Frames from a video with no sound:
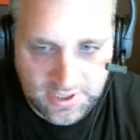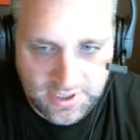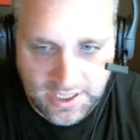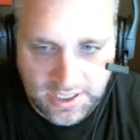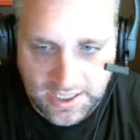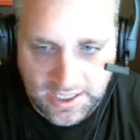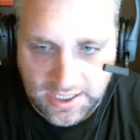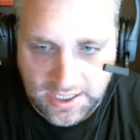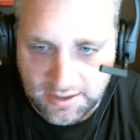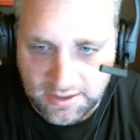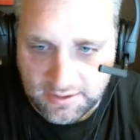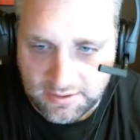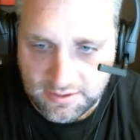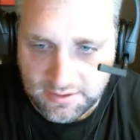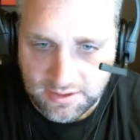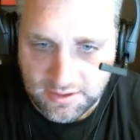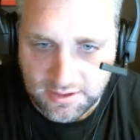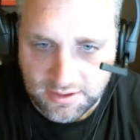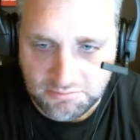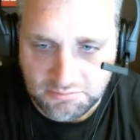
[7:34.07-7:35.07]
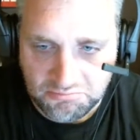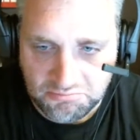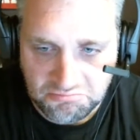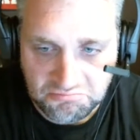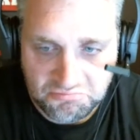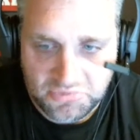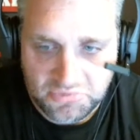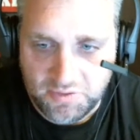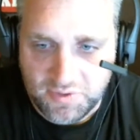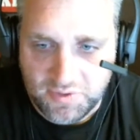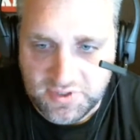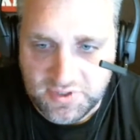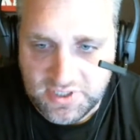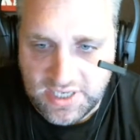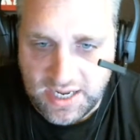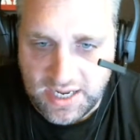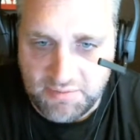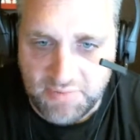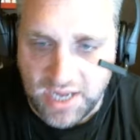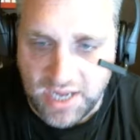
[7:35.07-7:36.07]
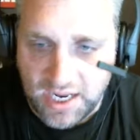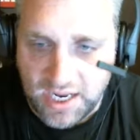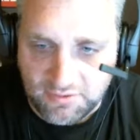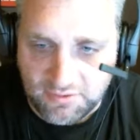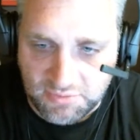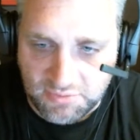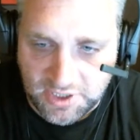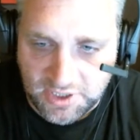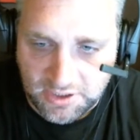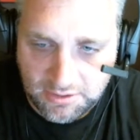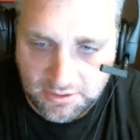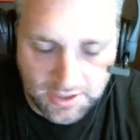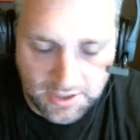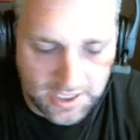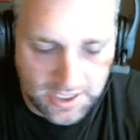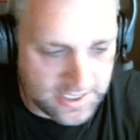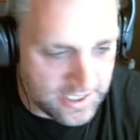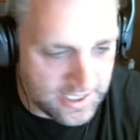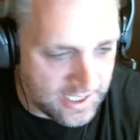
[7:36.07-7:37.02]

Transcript: and it wasn't that bad of a meal. I didn't